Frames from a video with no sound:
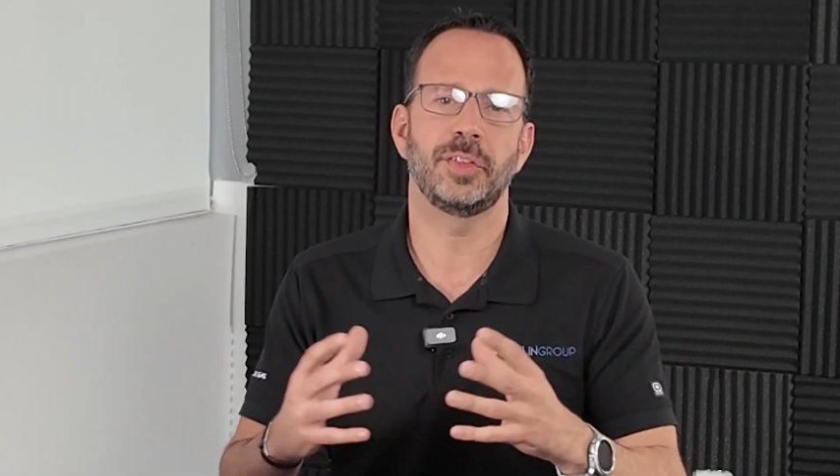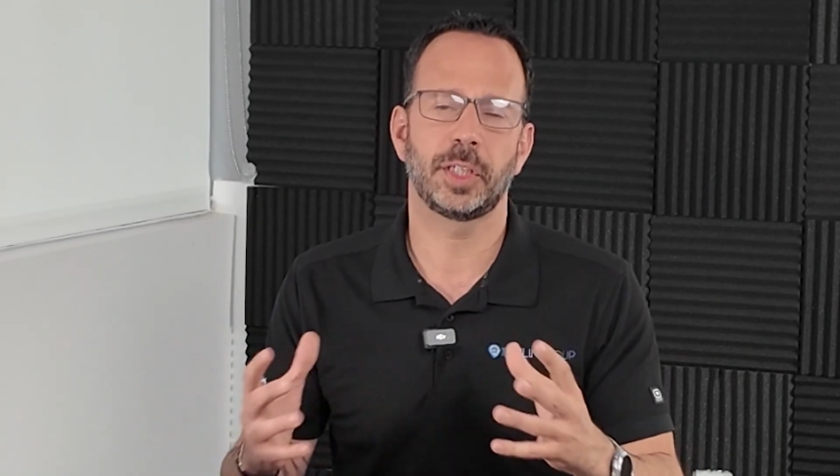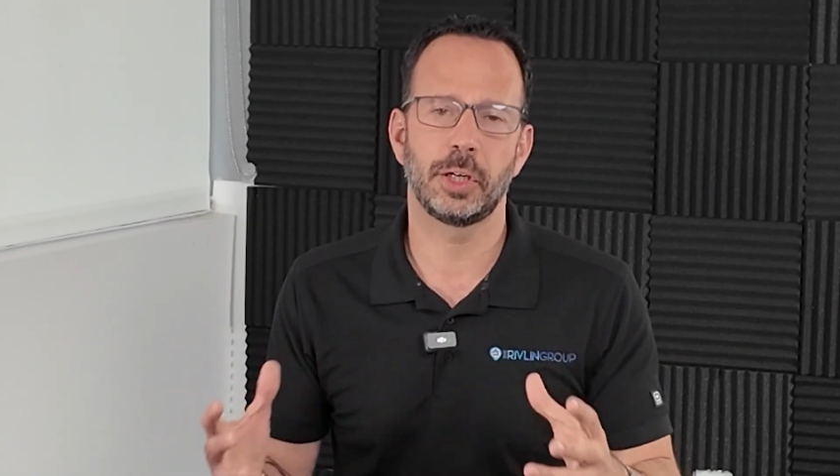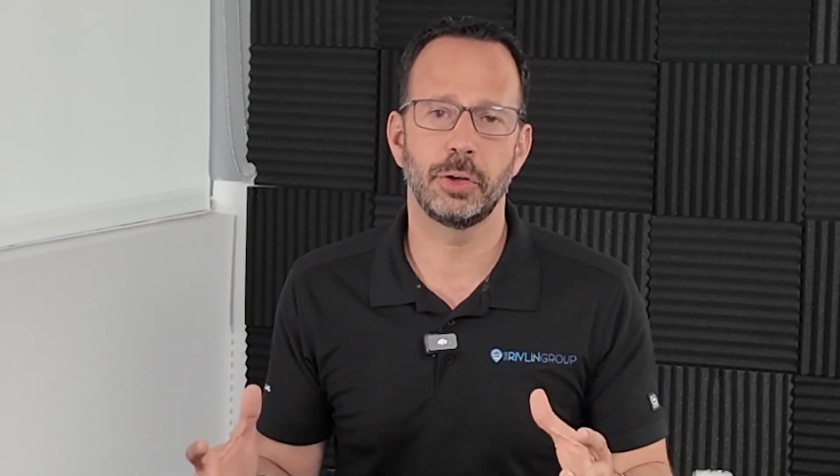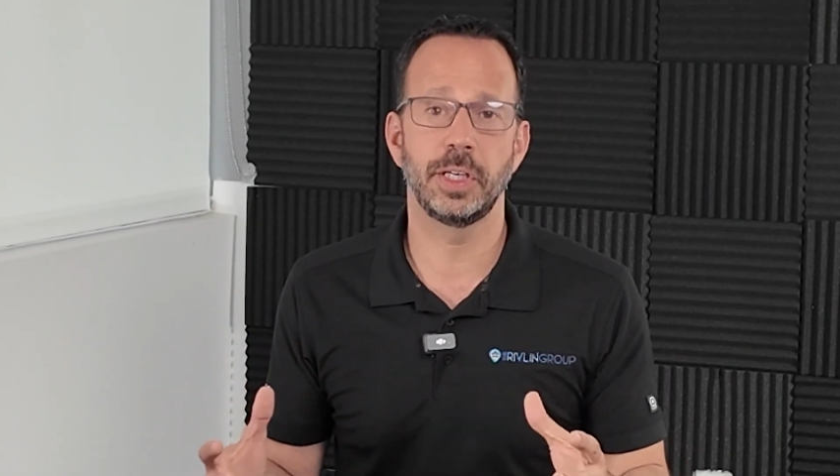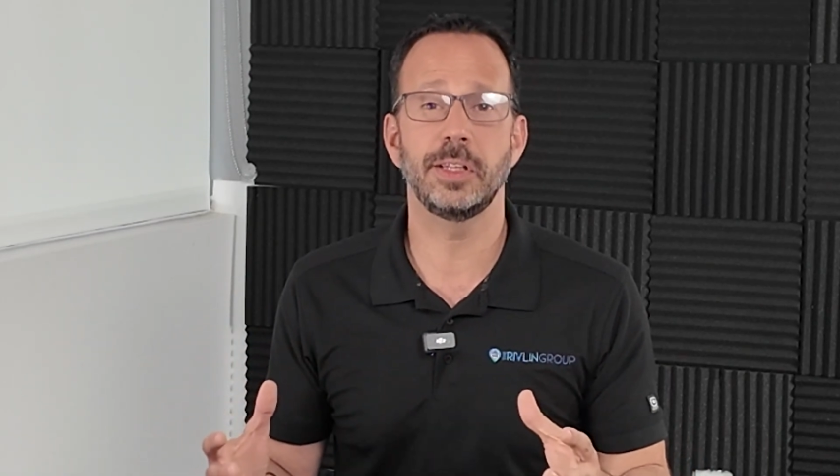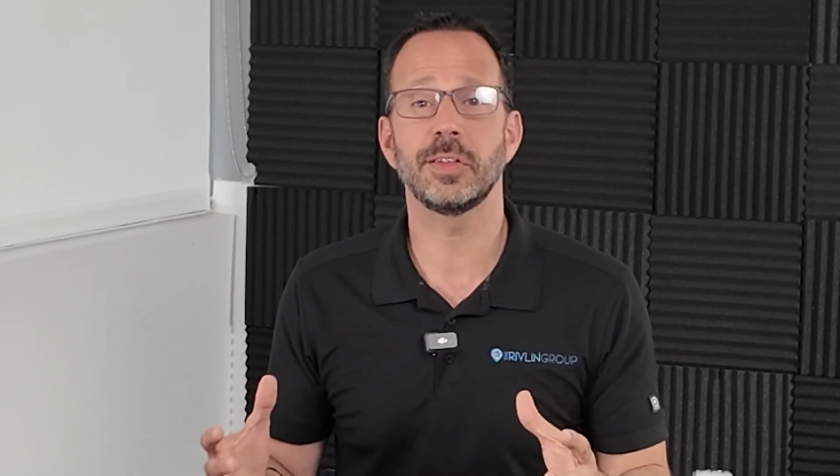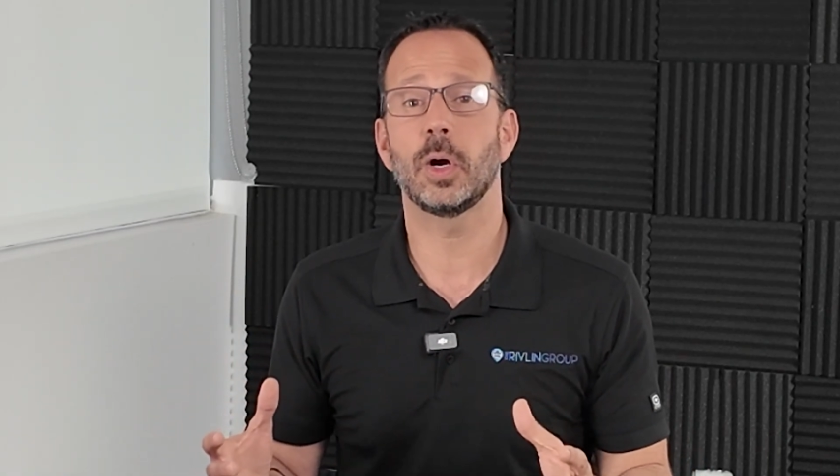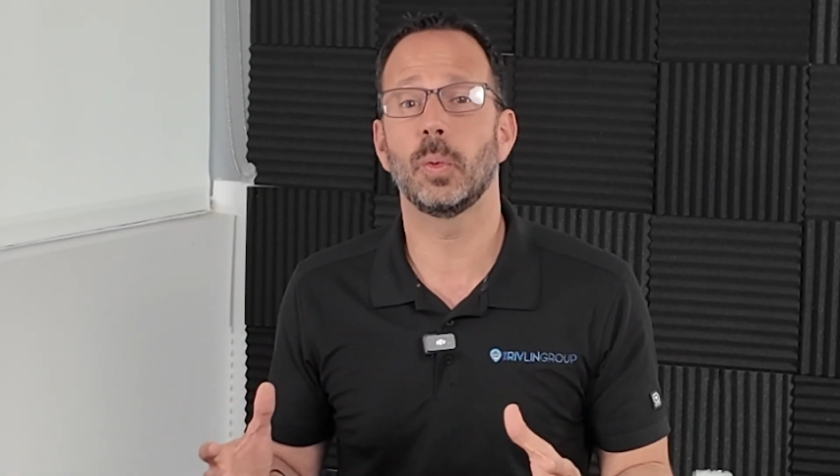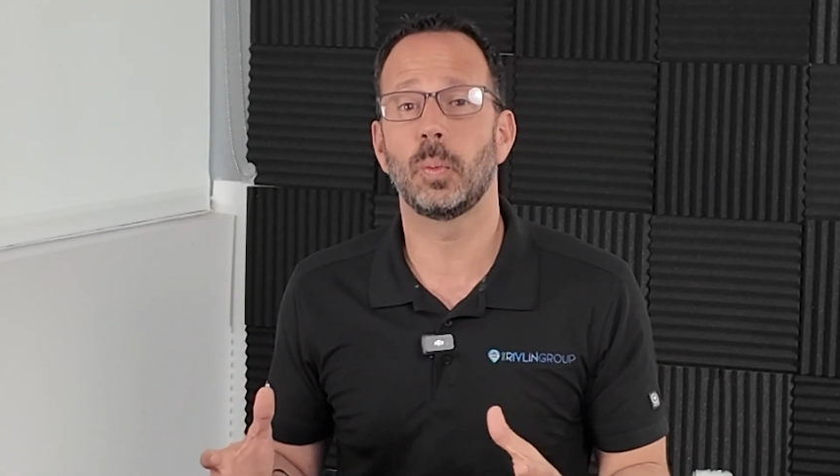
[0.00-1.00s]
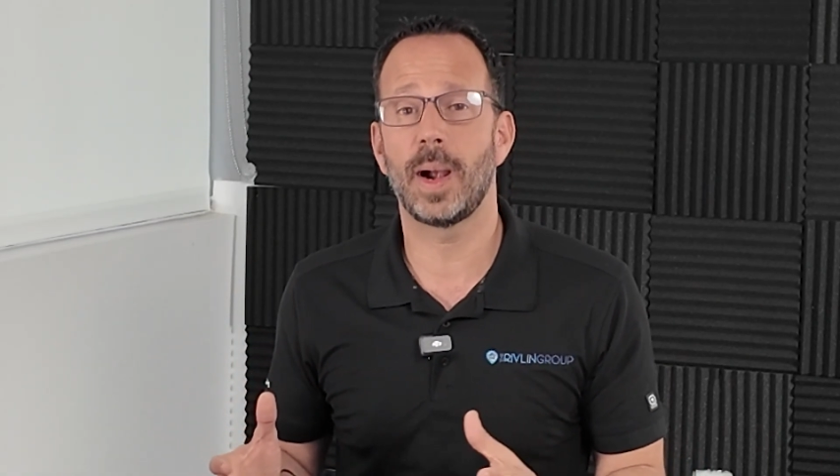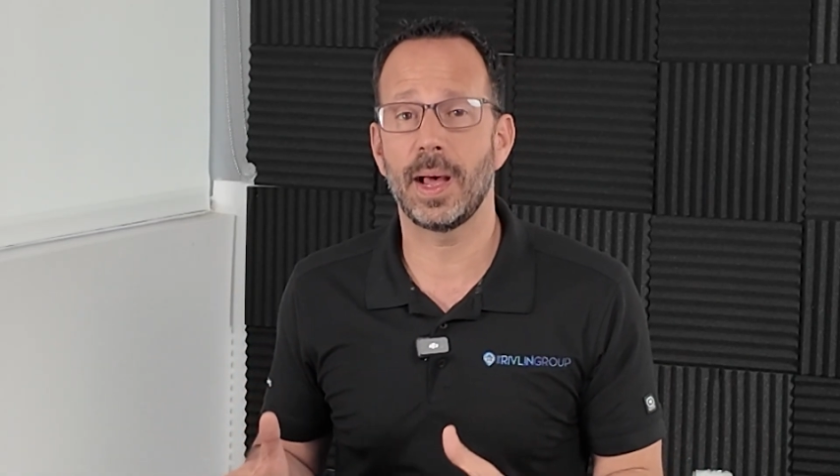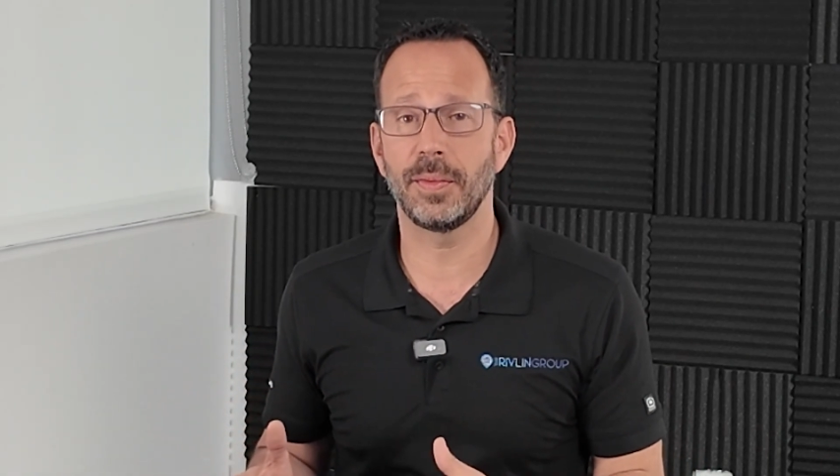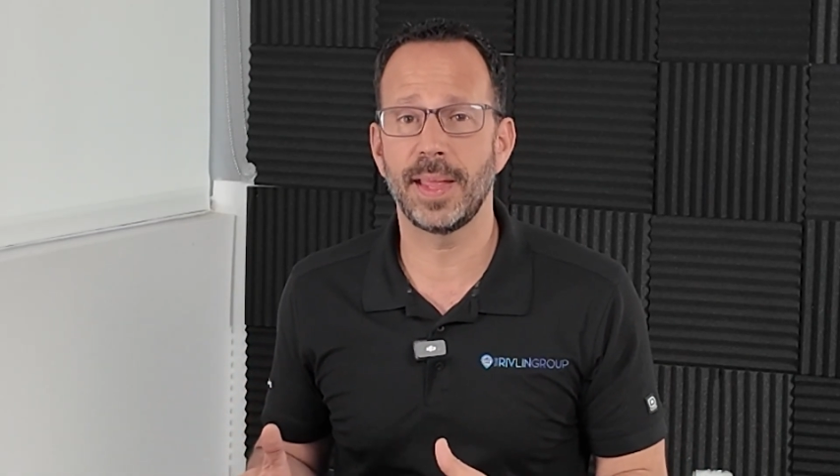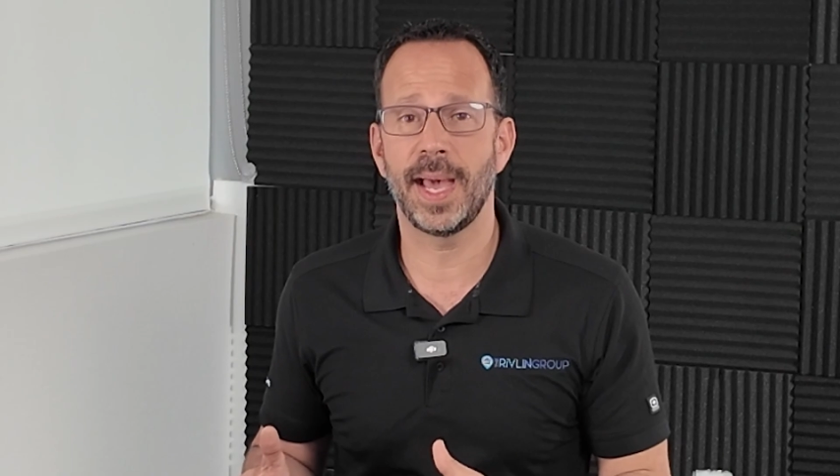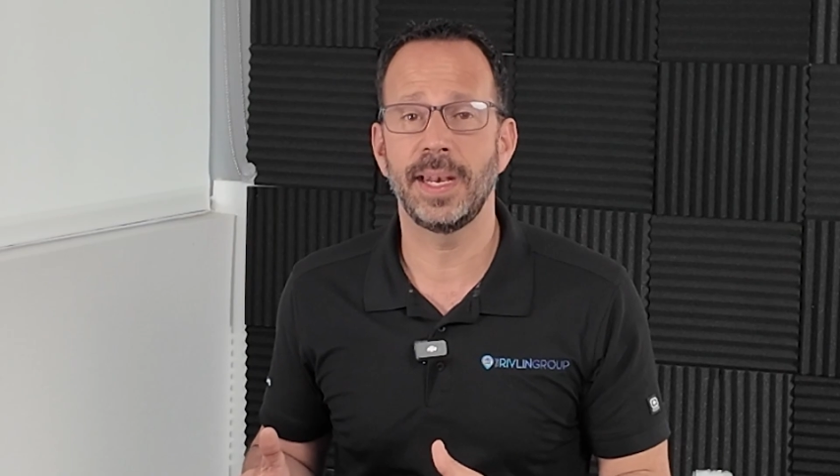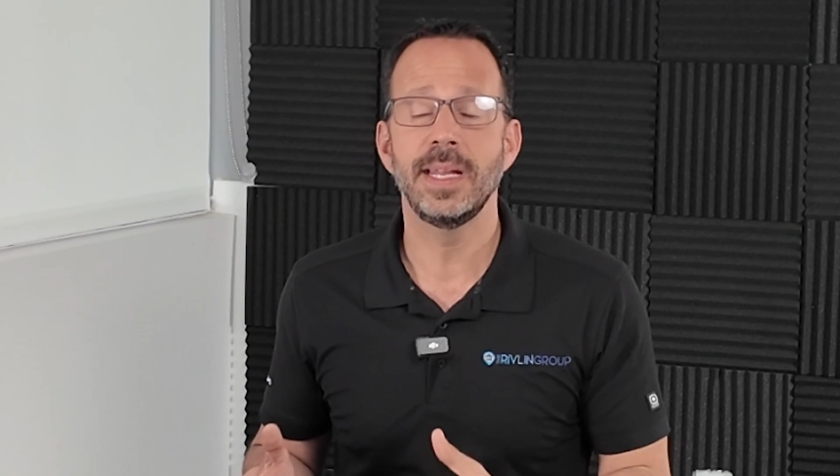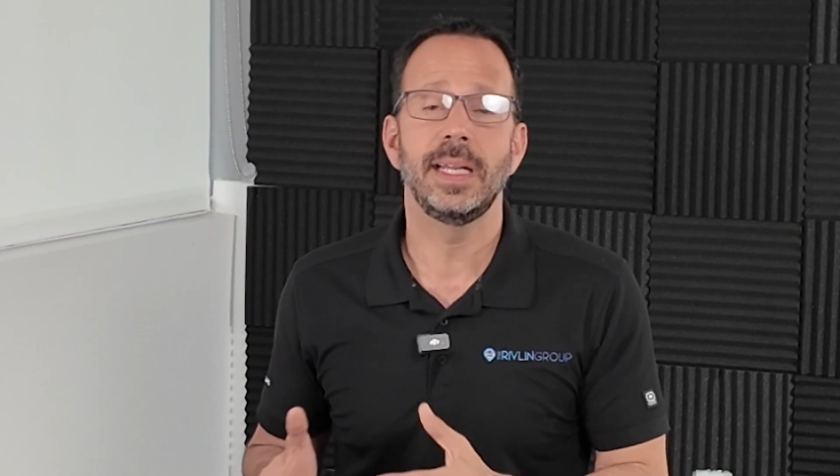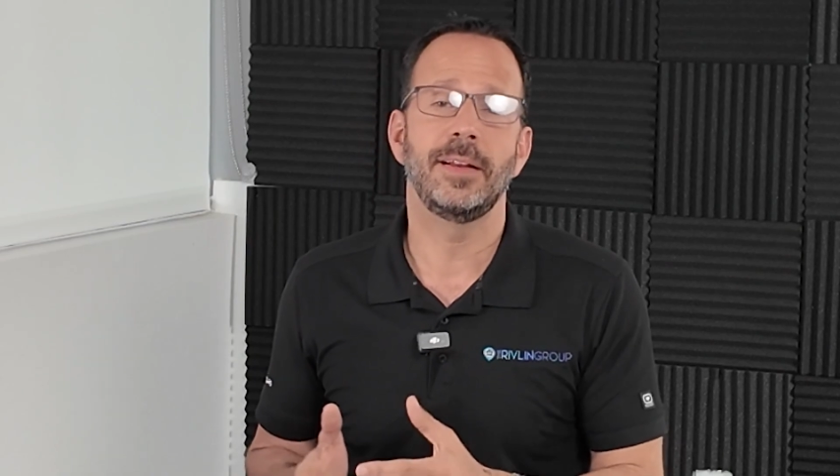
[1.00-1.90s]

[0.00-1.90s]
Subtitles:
securities around that,